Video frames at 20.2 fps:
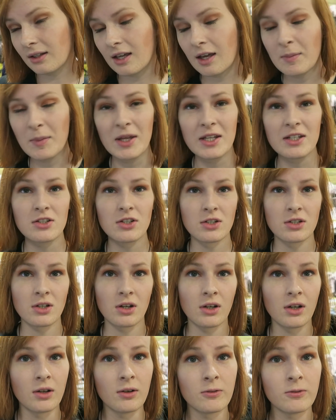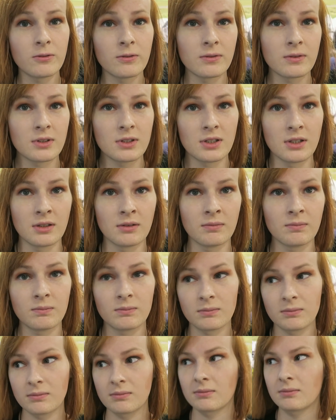Ahmed's just gone off to
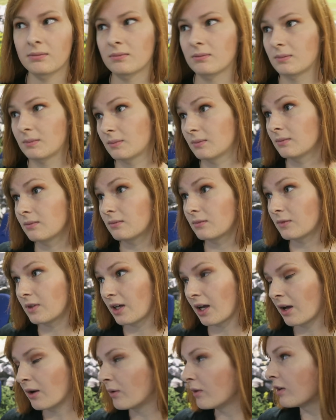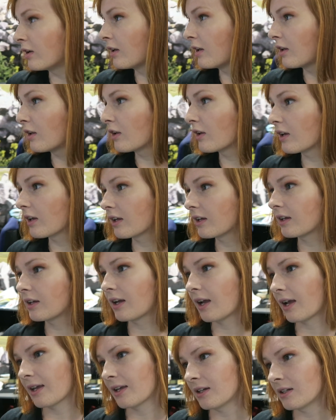go.
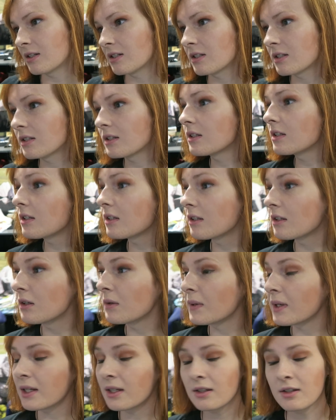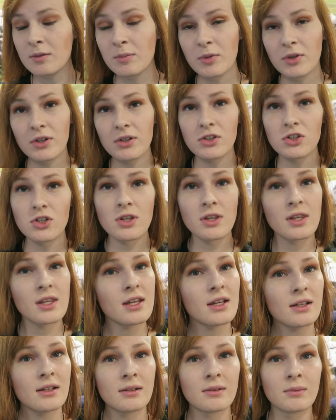Kaya's doing a production
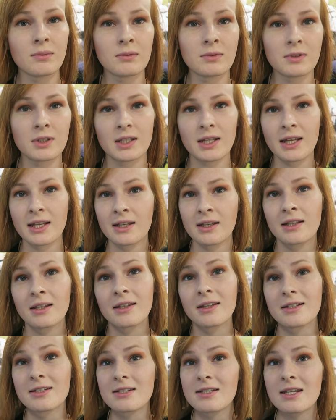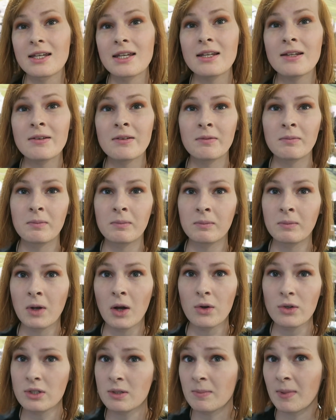thing in The Scene,
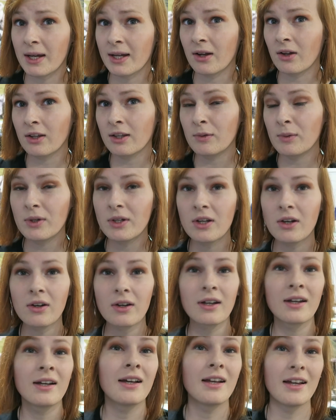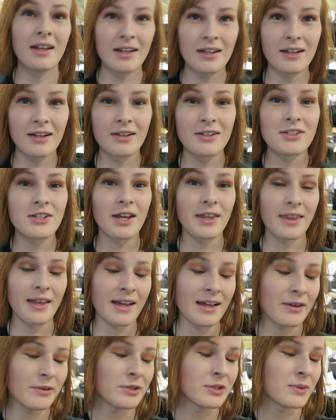hosted by Ollie Woodcock. Go and check
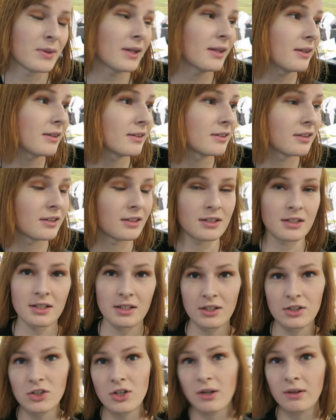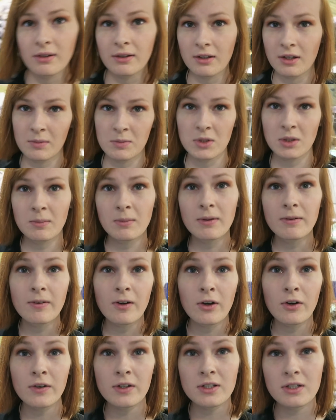that out as well. It's the show that comes on
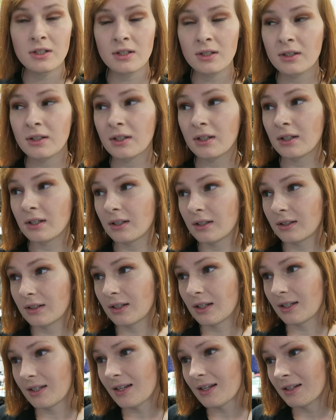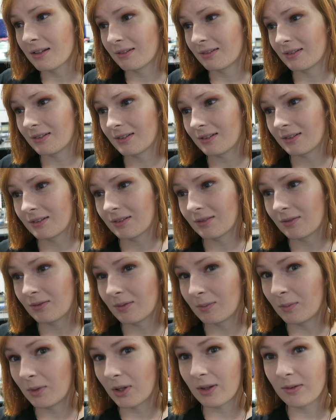before us. And yeah,
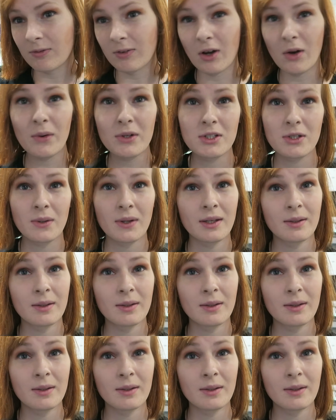I'm looking forward to